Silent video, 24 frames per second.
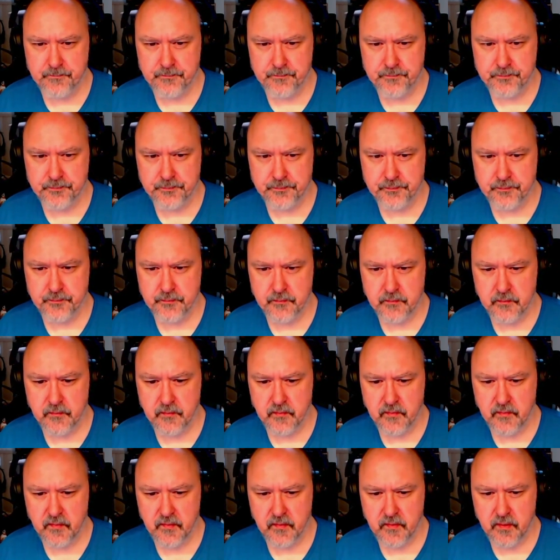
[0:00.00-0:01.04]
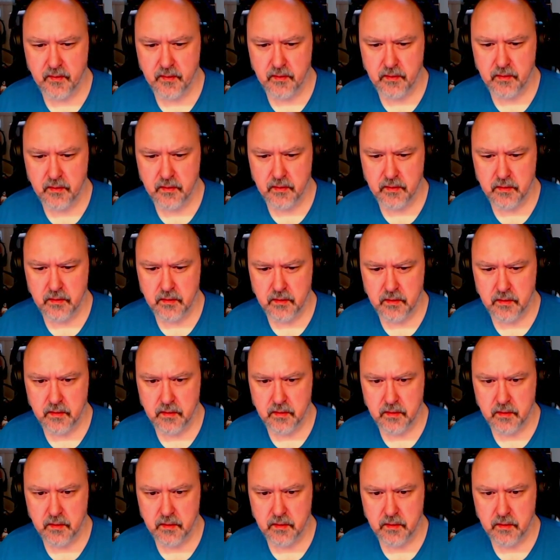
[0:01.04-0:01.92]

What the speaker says: (no one is talking)